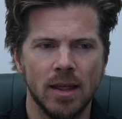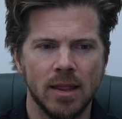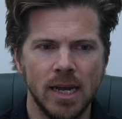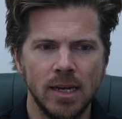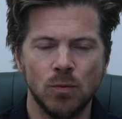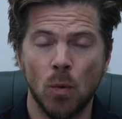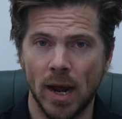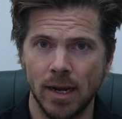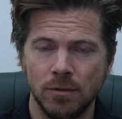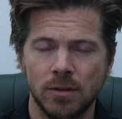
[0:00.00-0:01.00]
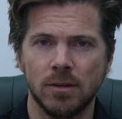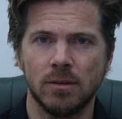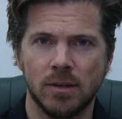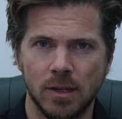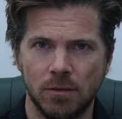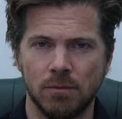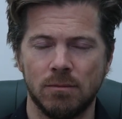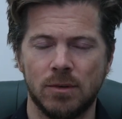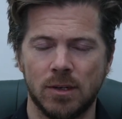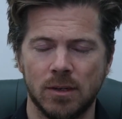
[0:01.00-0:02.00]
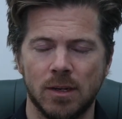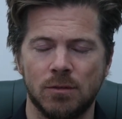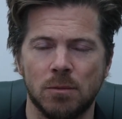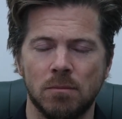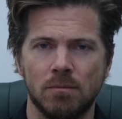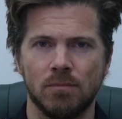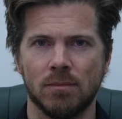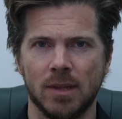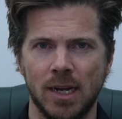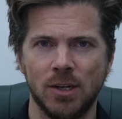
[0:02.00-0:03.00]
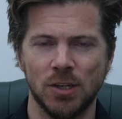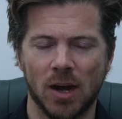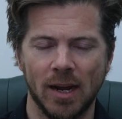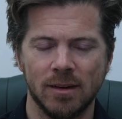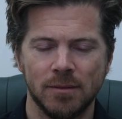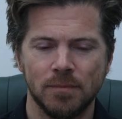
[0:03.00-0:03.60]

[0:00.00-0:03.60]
These waves, to give some insight,